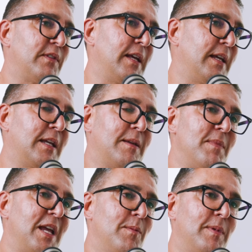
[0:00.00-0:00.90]
They
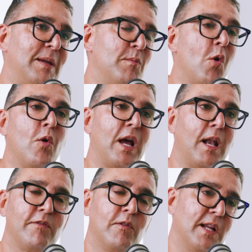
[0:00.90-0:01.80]
may be more
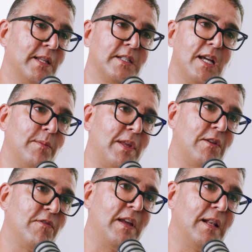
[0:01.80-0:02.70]
helpful at the time that
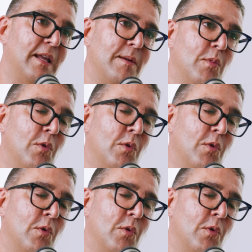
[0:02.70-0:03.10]
you feel them,